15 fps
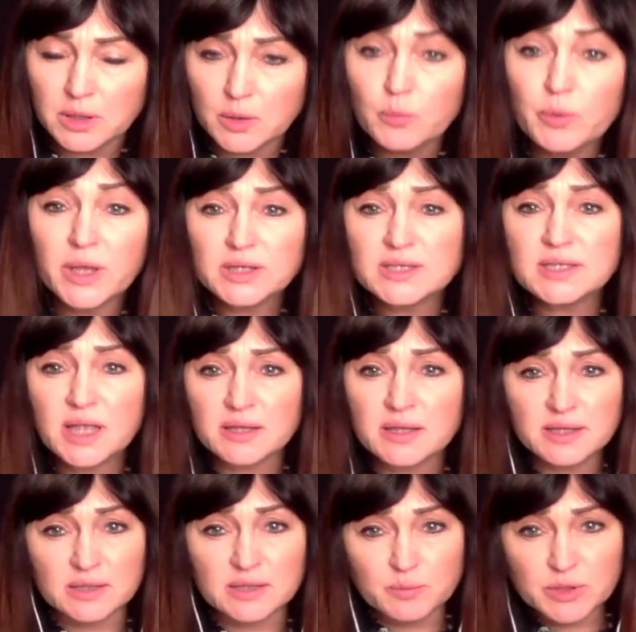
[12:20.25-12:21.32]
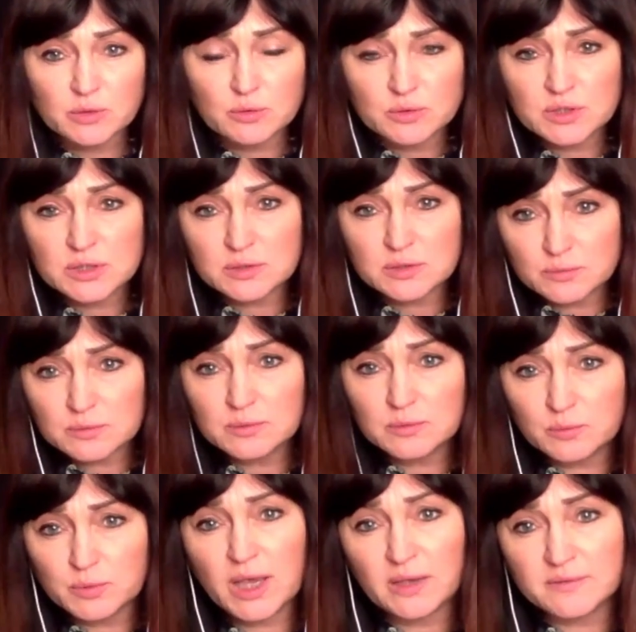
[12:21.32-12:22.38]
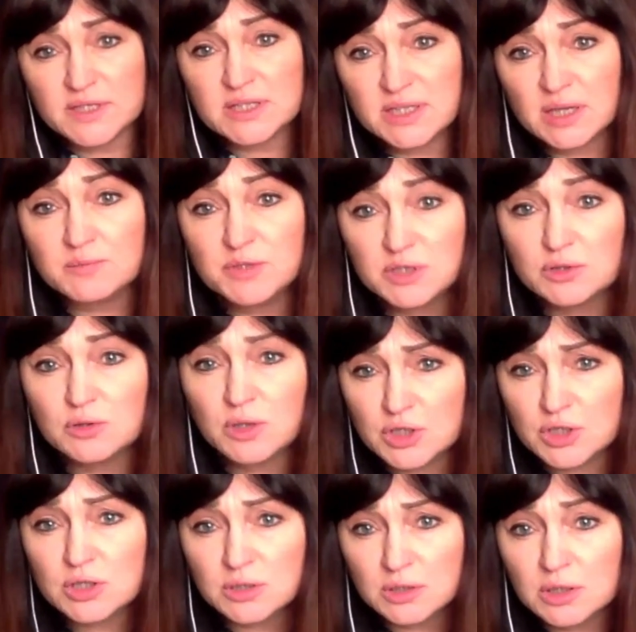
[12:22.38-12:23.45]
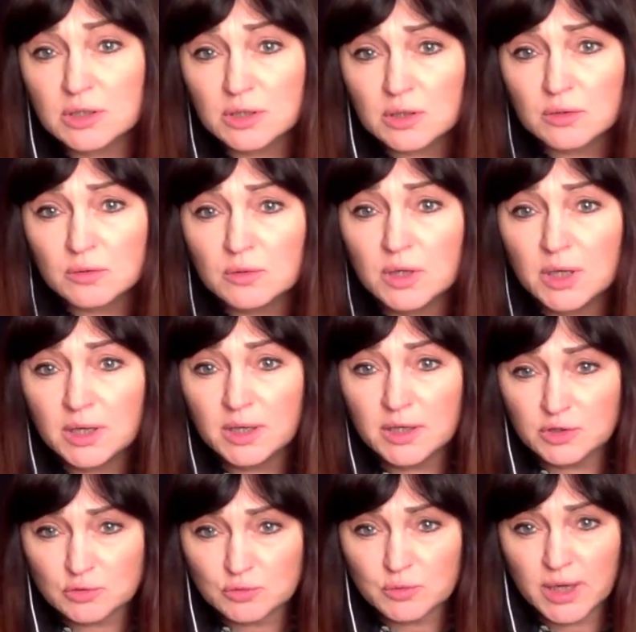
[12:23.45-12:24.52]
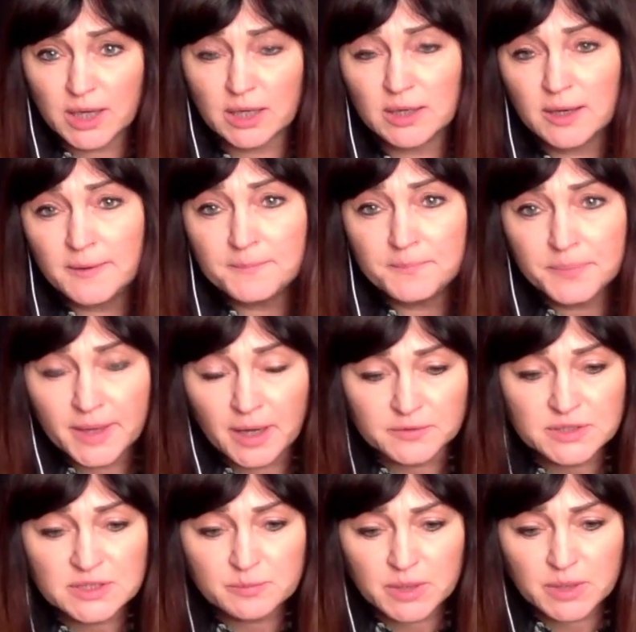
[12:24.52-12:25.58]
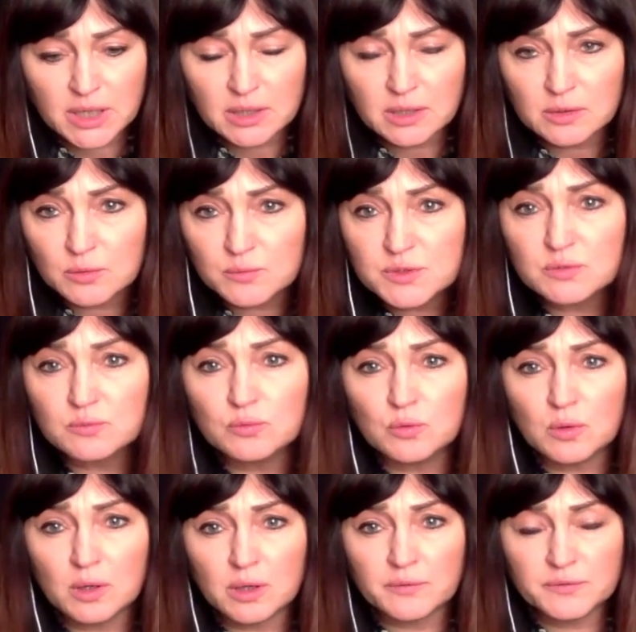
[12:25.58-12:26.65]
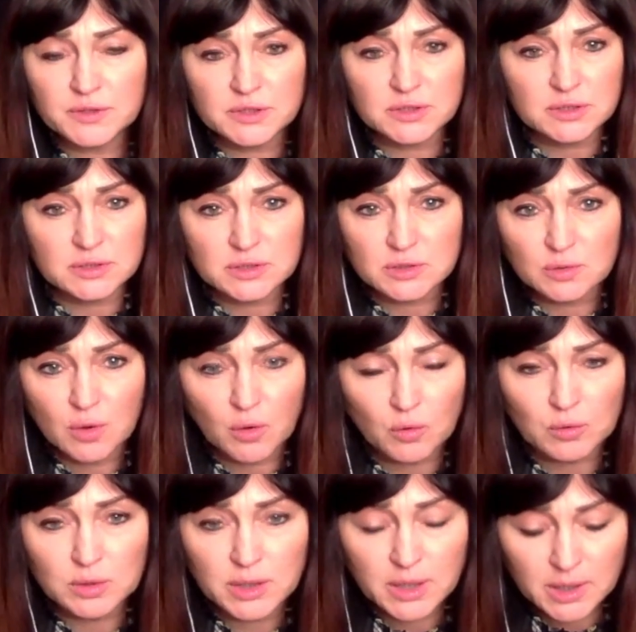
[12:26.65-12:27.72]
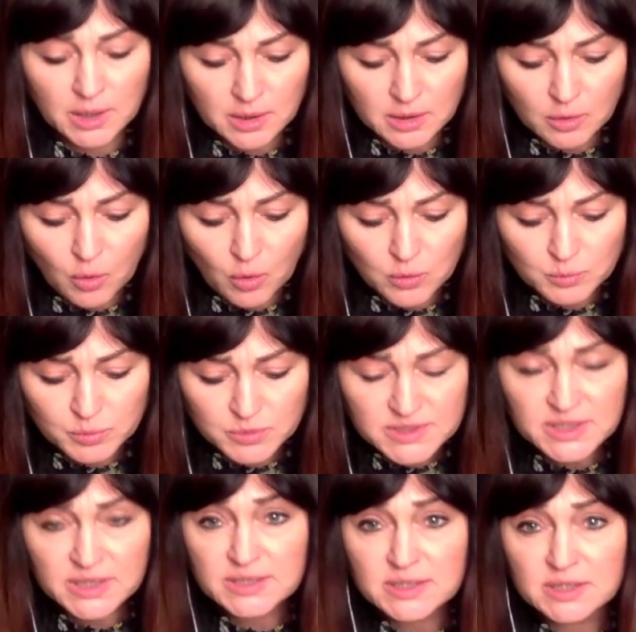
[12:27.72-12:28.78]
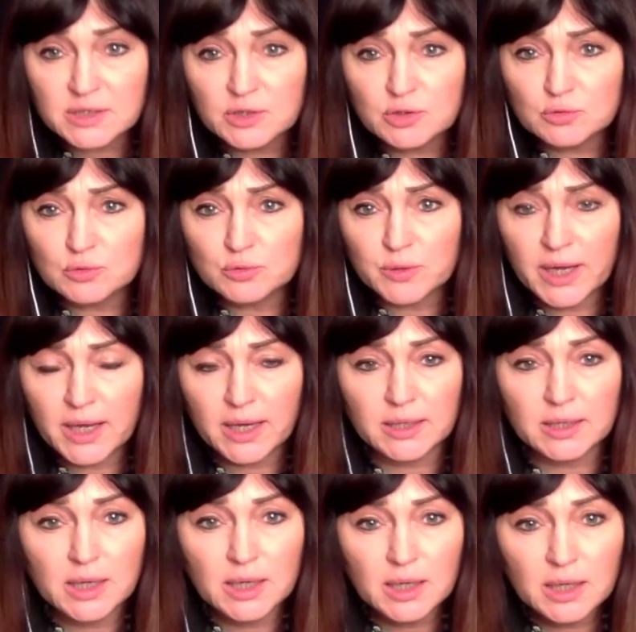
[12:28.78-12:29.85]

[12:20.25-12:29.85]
We understand that because we have the same situation, Ukraine, after the beginning of the war, after all horrible things in Ukraine,